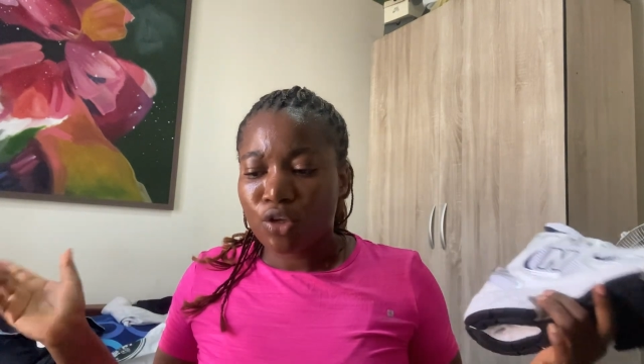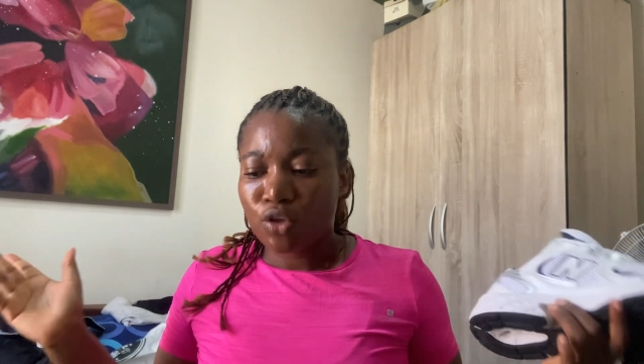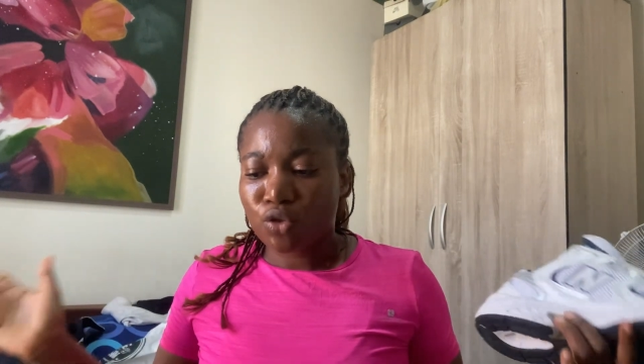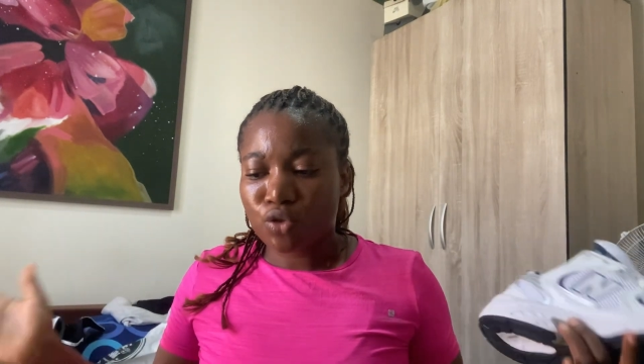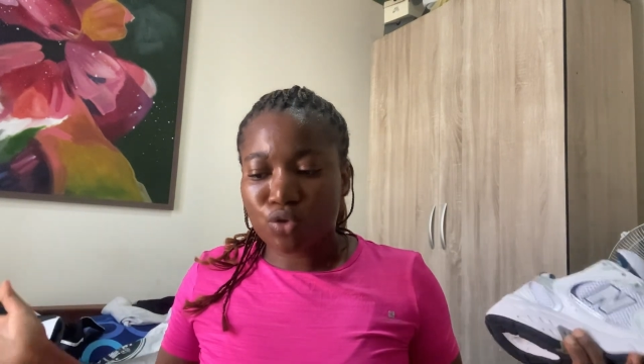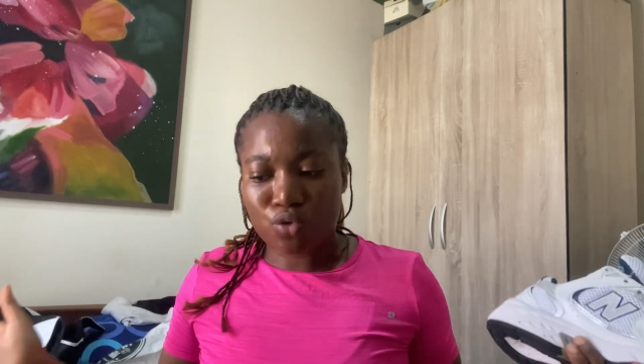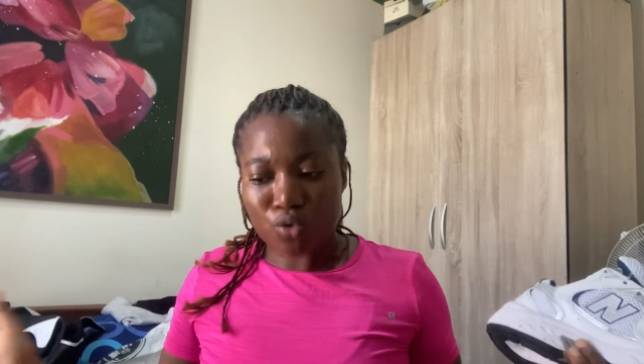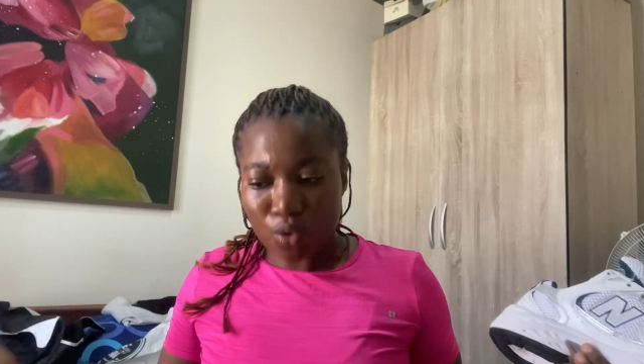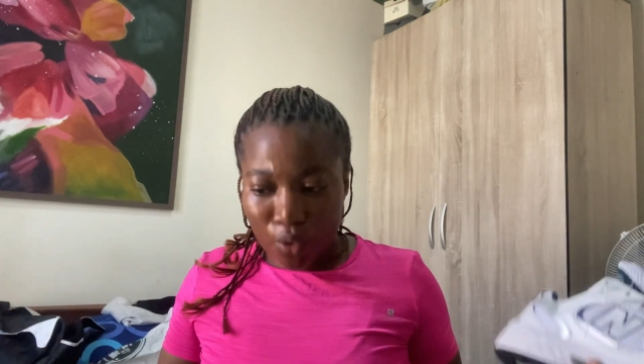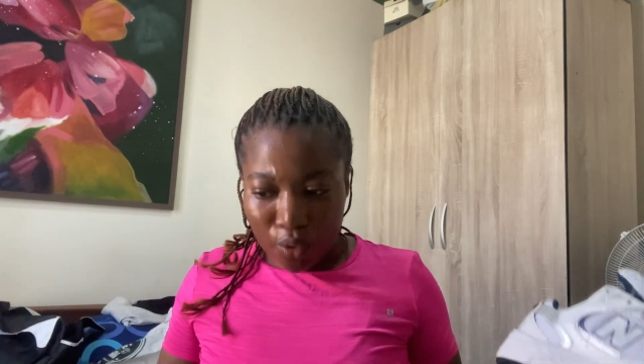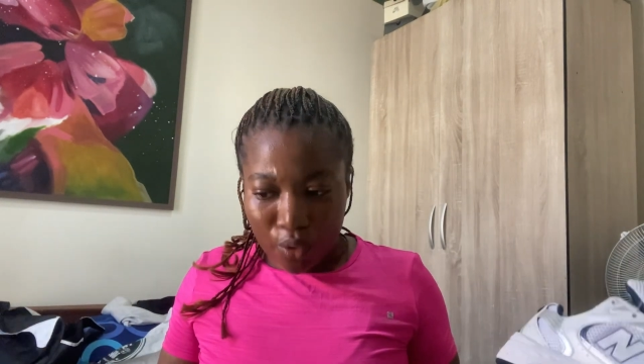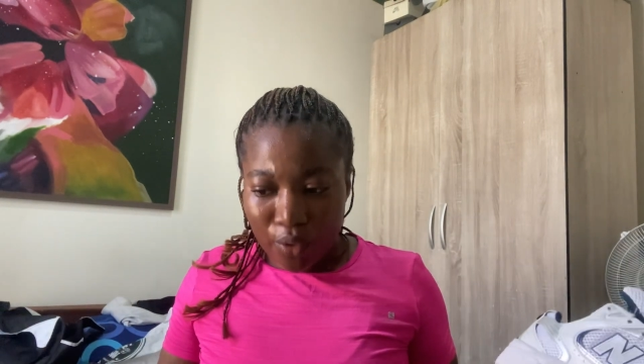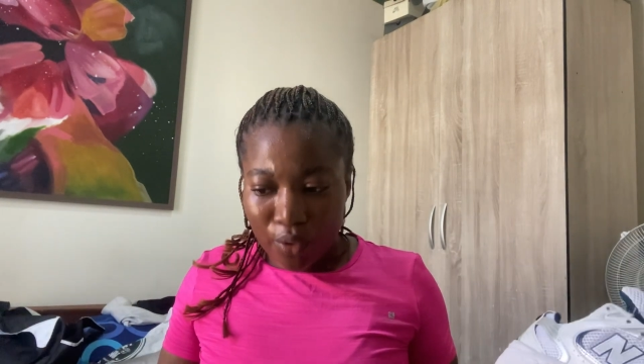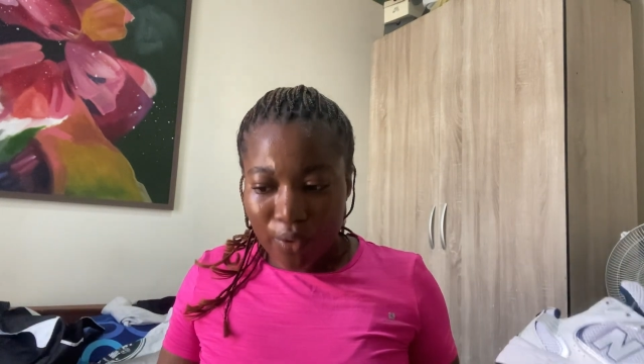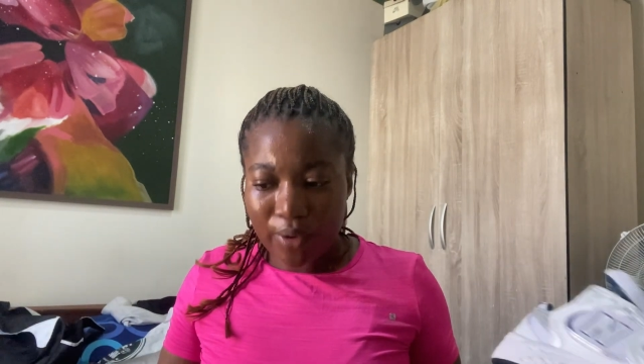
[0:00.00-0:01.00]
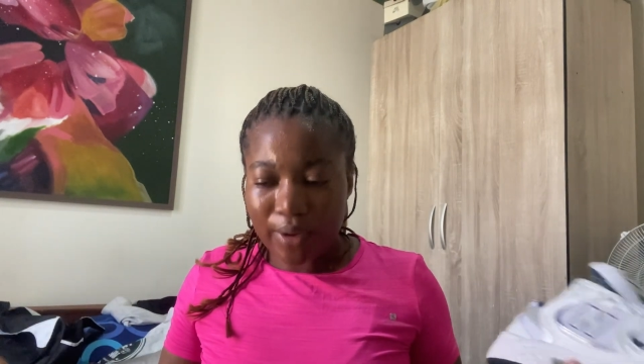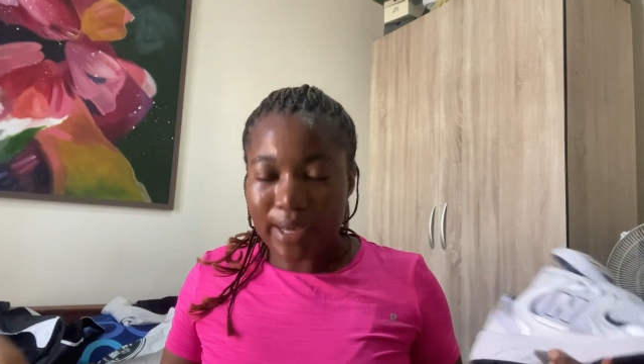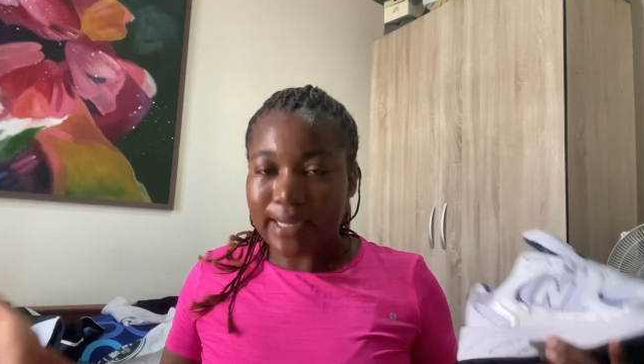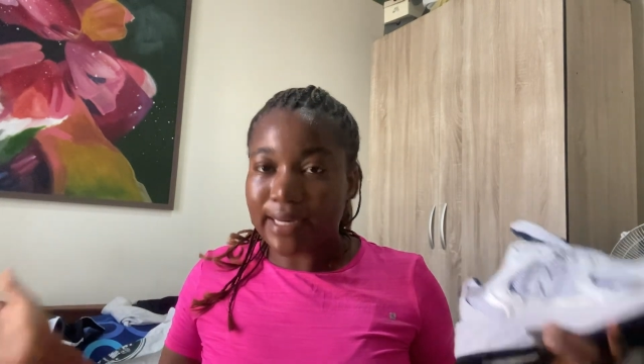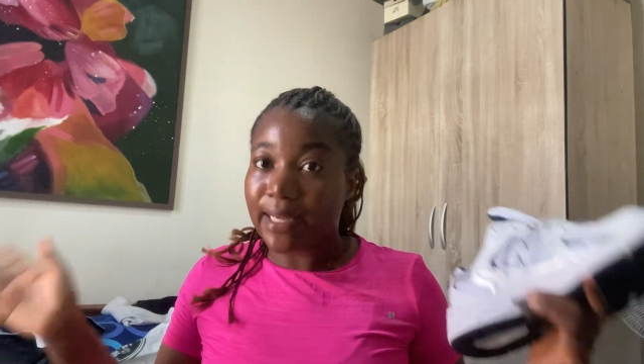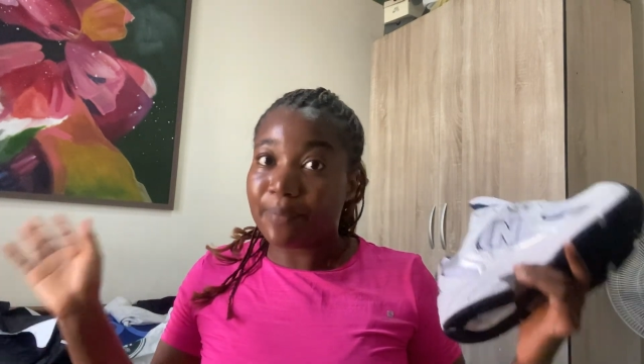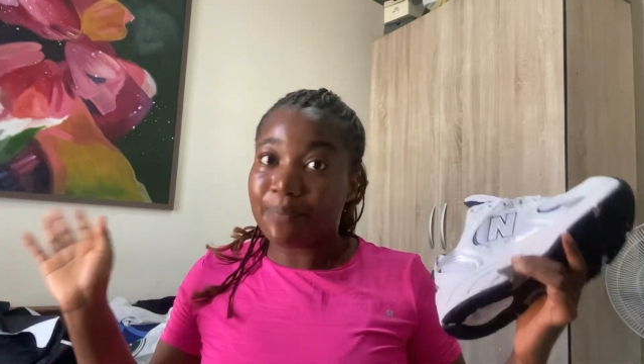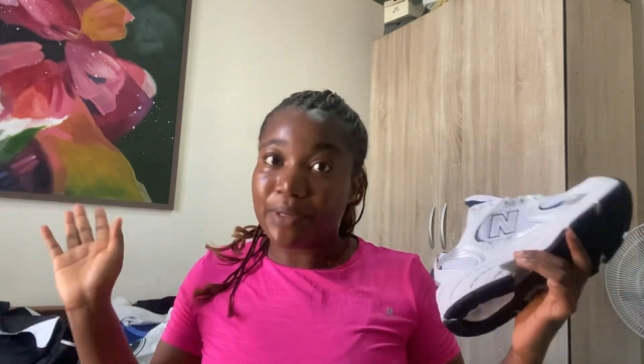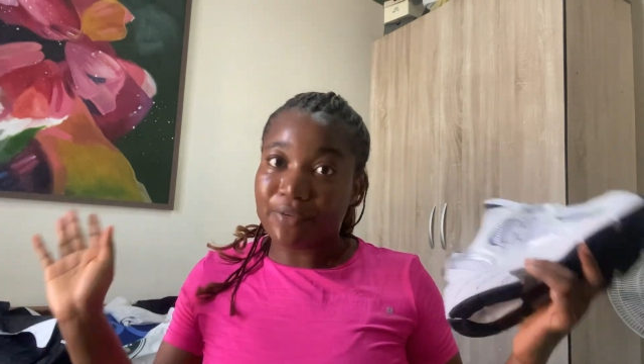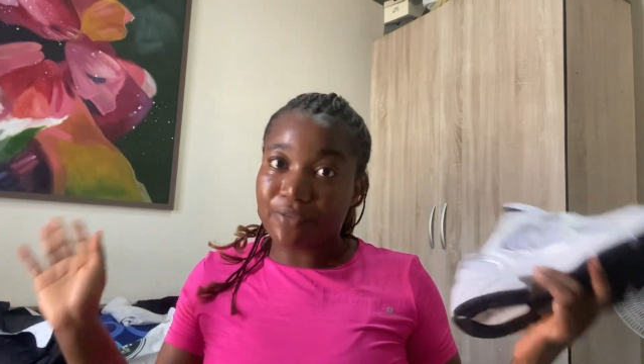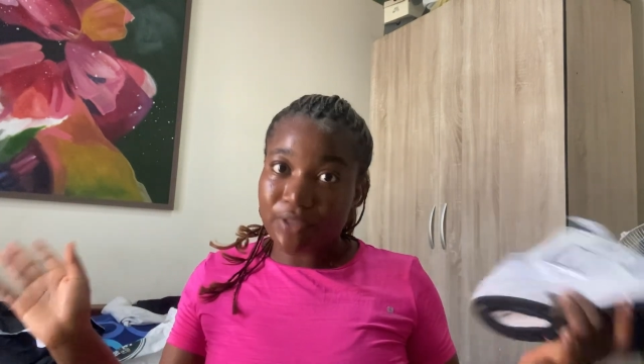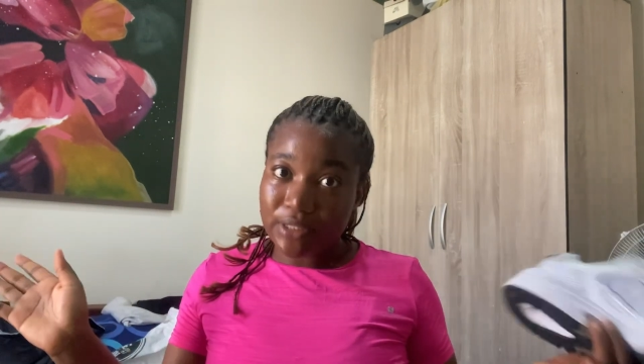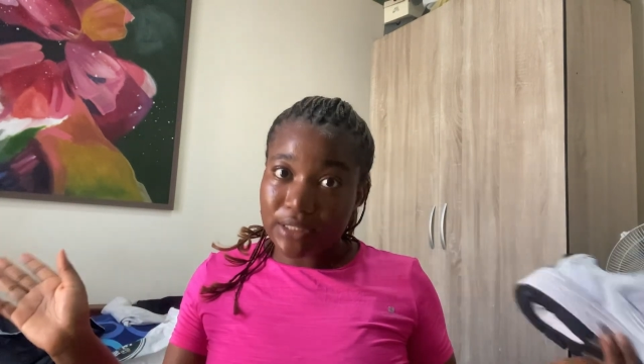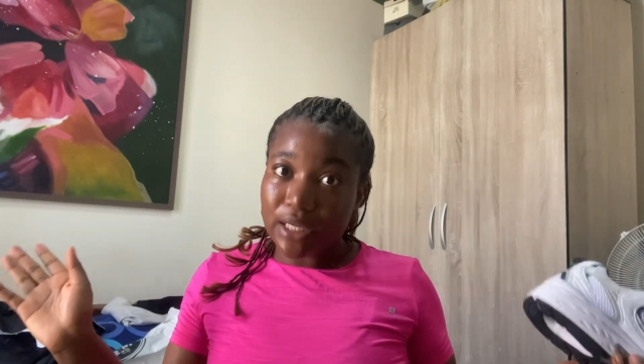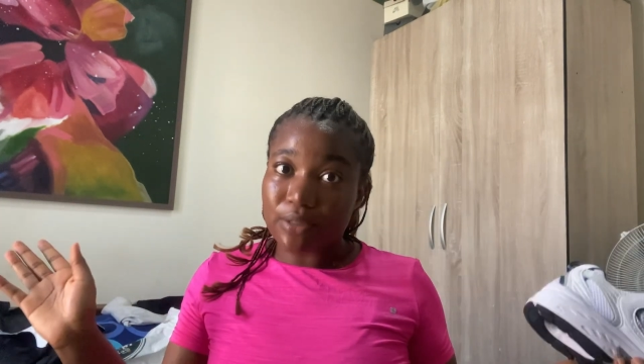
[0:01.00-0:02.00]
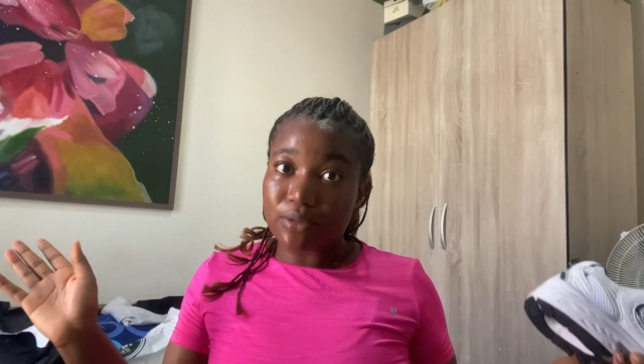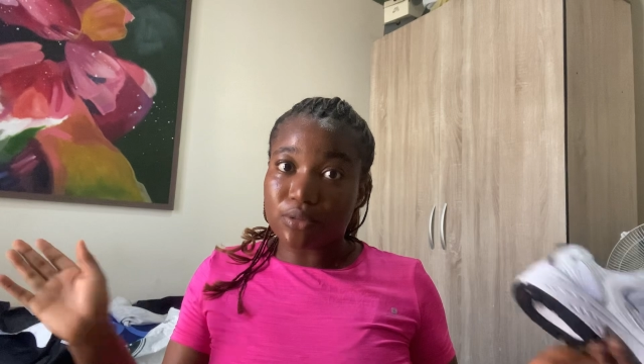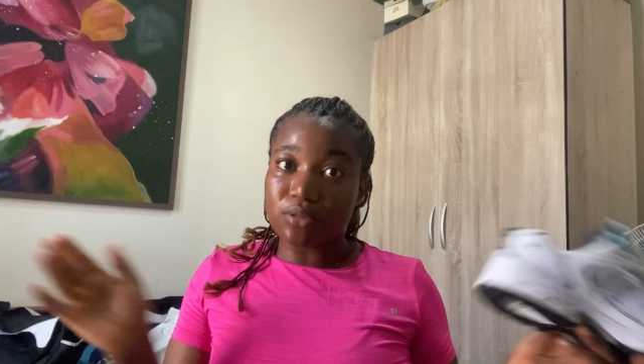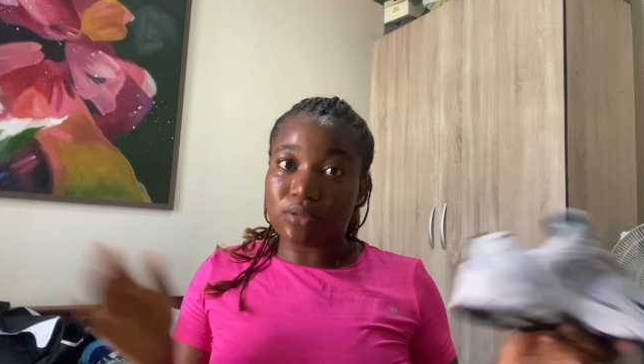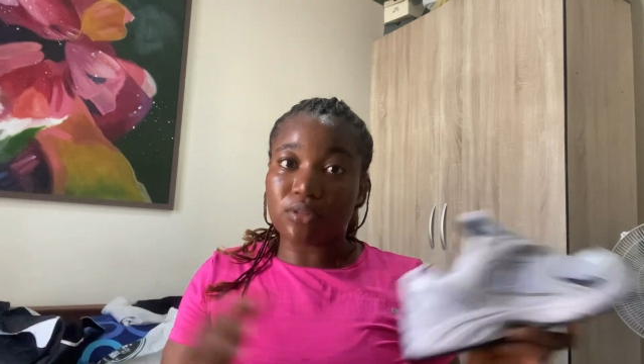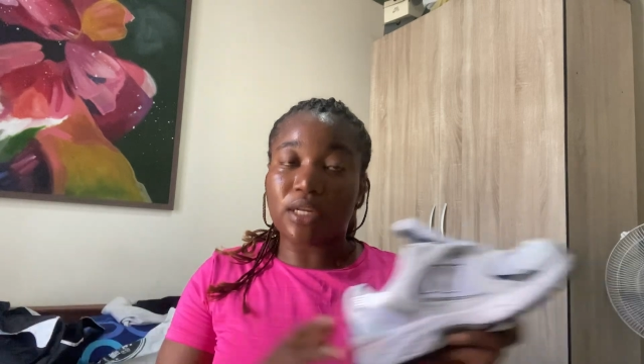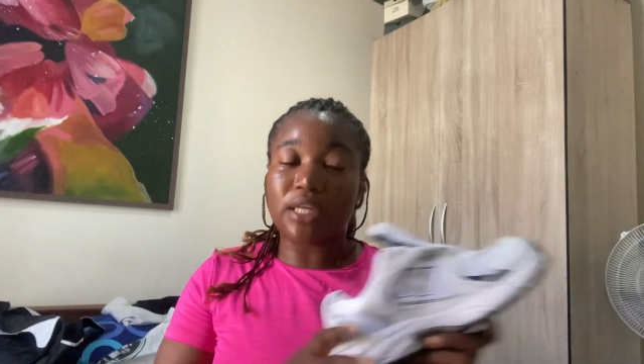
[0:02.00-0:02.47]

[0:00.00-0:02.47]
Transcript: So, and I paid 4,000.